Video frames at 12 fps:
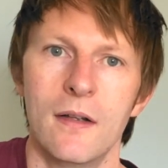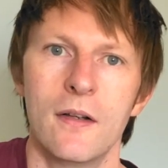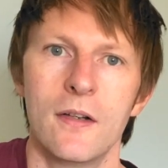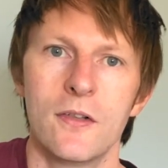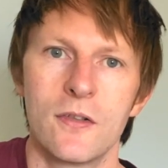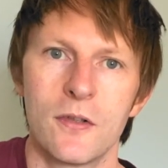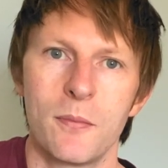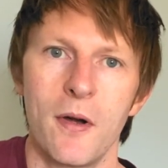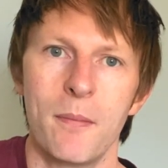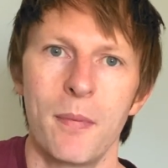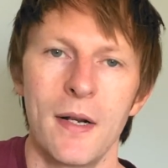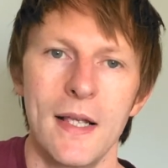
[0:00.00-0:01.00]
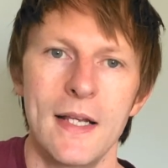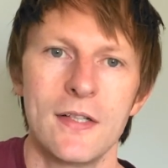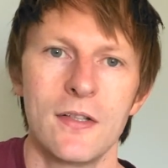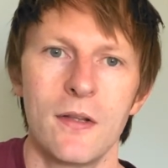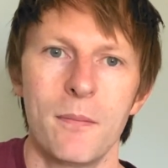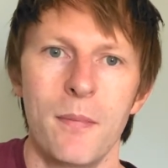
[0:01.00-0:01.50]
just by
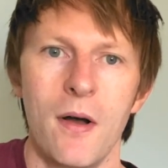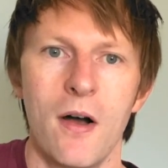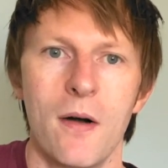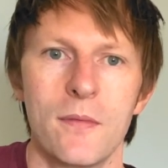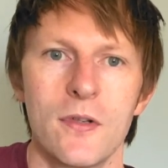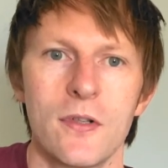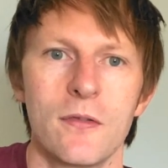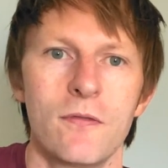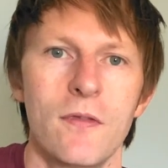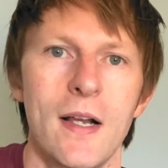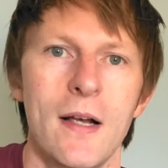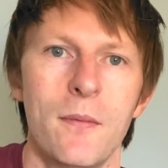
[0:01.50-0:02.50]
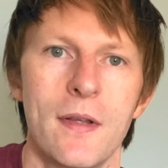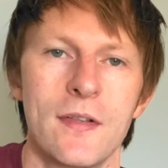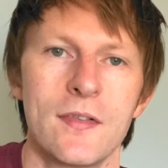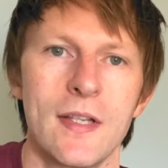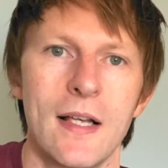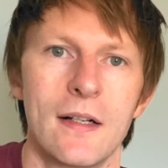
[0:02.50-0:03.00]
placing the palm just around where the
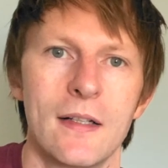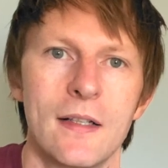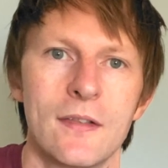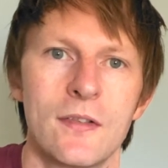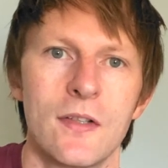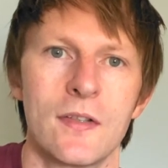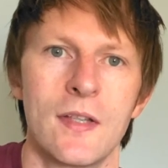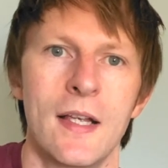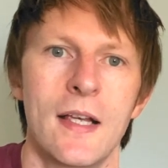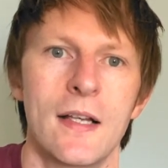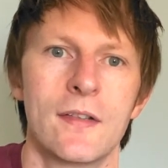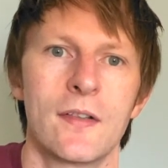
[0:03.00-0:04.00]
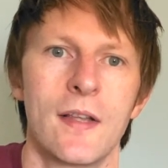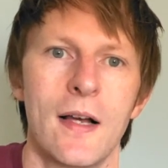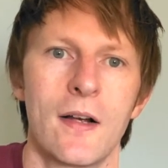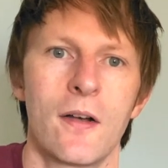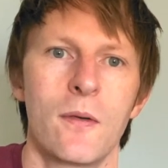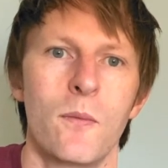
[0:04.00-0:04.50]
saddle is, just here, so
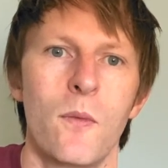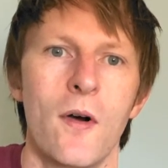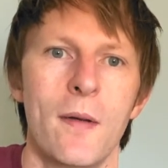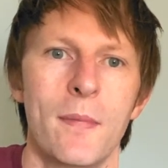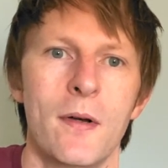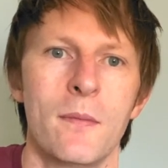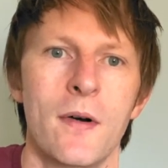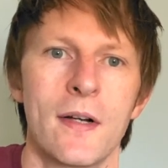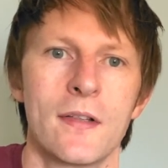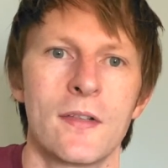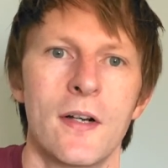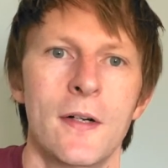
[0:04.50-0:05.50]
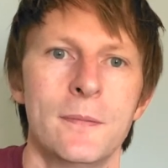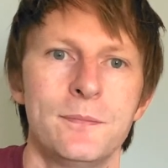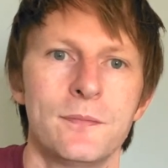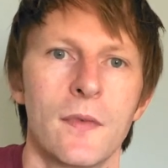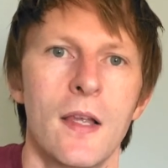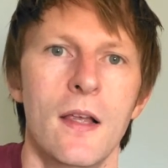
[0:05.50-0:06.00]
that kind of white bit on my guitar.
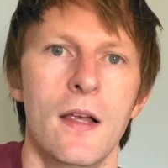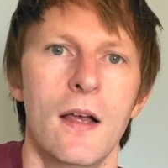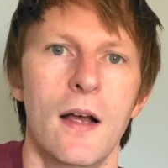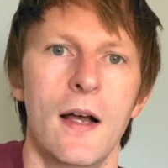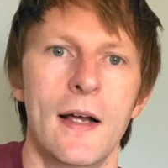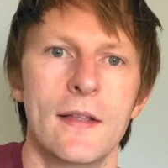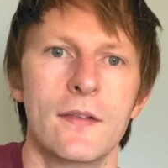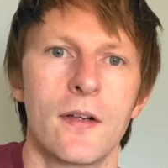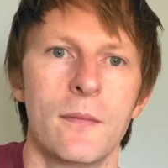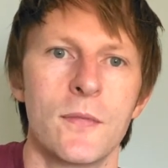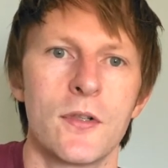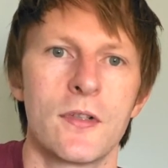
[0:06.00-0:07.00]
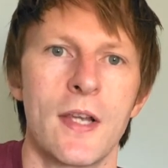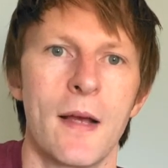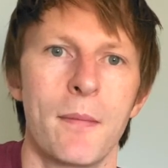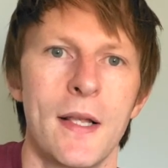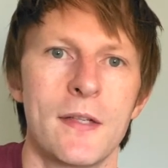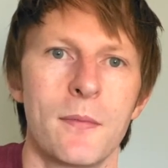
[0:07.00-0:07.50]
And I'm just,
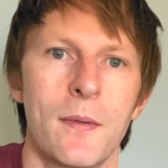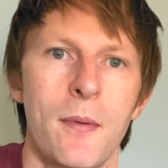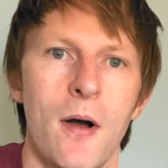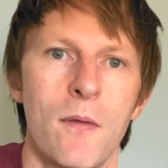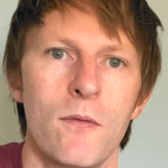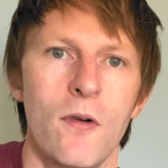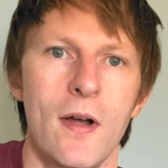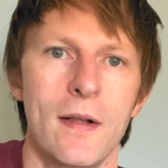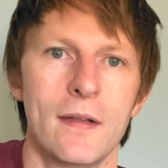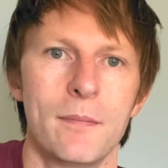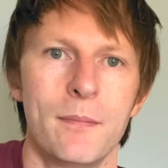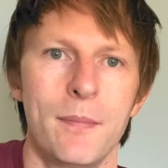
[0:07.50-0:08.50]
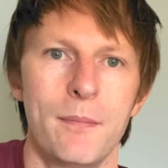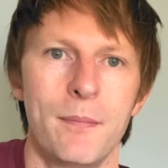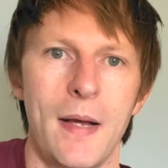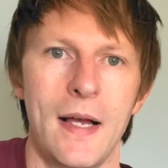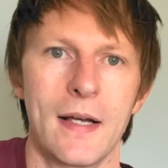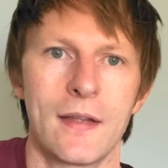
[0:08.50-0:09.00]
place my palm right
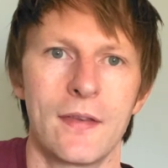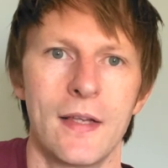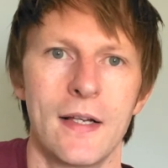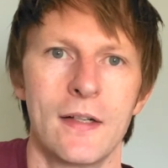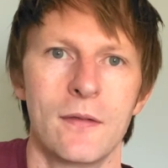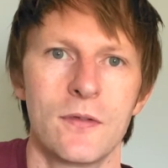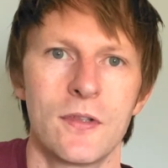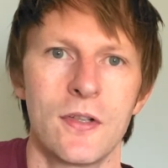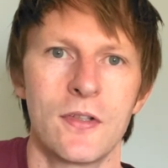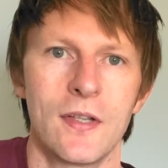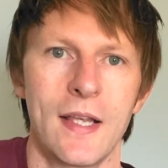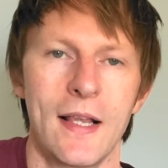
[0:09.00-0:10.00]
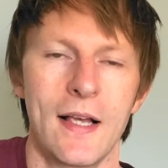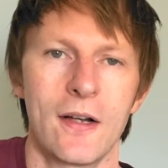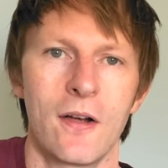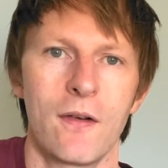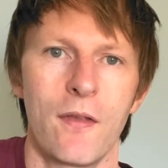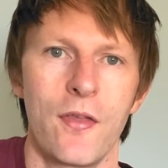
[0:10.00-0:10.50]
back there, and just to get that
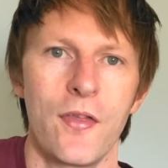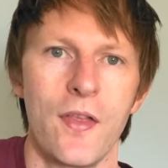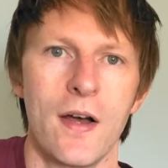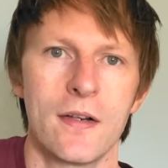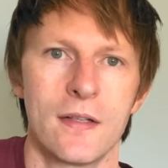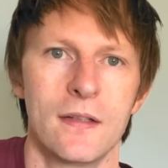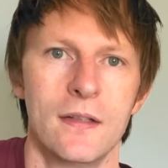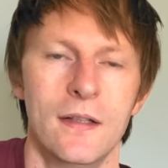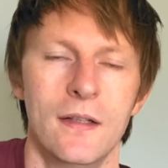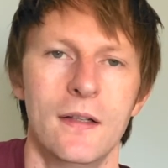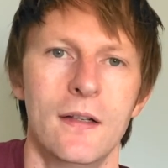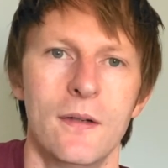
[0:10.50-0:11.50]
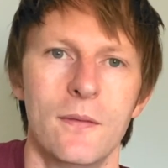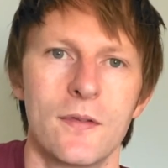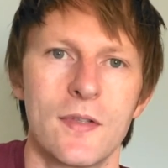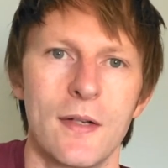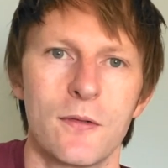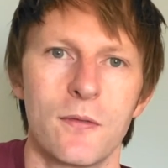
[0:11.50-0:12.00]
kind of thud, it
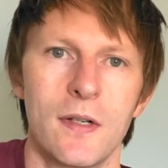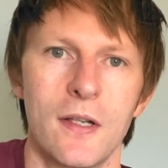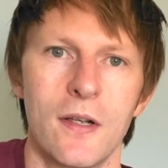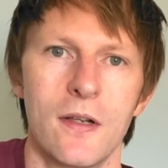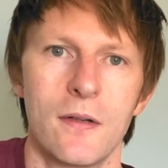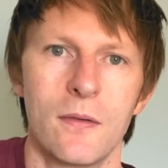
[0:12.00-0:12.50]
sounds really good